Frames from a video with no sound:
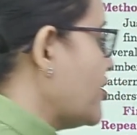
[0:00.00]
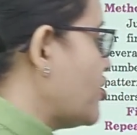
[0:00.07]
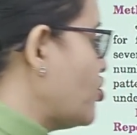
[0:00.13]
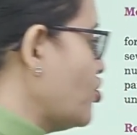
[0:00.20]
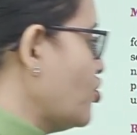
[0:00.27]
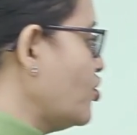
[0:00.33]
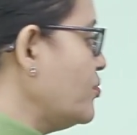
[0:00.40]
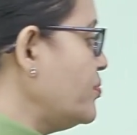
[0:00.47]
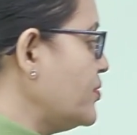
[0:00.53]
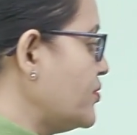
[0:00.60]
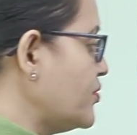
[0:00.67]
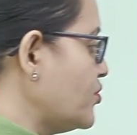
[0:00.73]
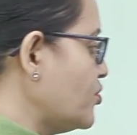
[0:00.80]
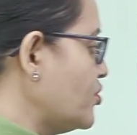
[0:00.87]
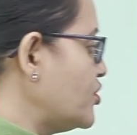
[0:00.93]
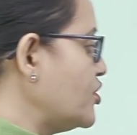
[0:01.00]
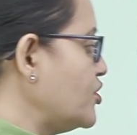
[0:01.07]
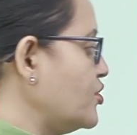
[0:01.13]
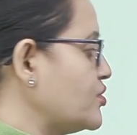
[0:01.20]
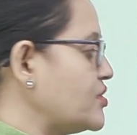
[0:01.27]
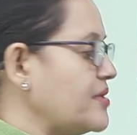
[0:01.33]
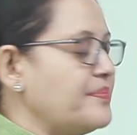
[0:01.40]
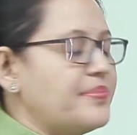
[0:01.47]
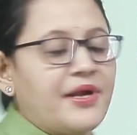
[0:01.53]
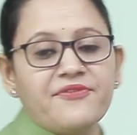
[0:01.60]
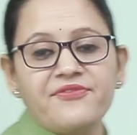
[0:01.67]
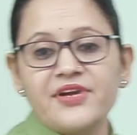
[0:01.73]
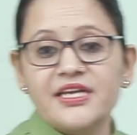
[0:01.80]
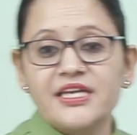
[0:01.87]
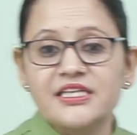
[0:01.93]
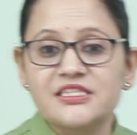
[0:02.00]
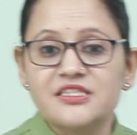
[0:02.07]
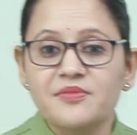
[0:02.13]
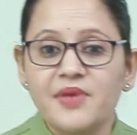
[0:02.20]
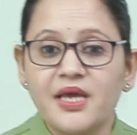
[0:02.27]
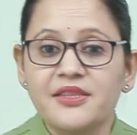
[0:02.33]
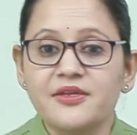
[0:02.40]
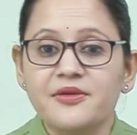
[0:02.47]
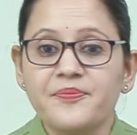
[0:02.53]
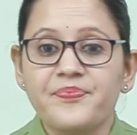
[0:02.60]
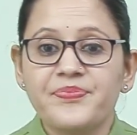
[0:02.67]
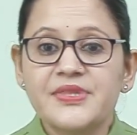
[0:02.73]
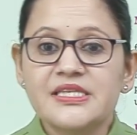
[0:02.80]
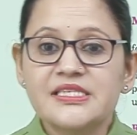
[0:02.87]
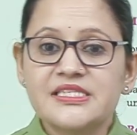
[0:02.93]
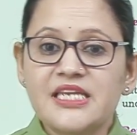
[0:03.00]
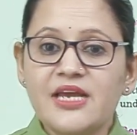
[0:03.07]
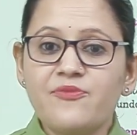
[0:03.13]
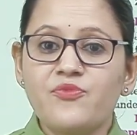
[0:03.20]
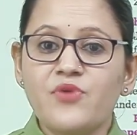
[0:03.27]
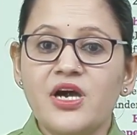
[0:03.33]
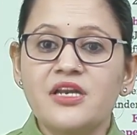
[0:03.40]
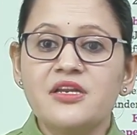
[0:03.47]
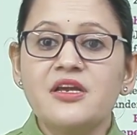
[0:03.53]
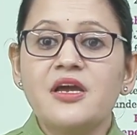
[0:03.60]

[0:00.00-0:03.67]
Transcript: the cube root using prime factorization method. Step 1.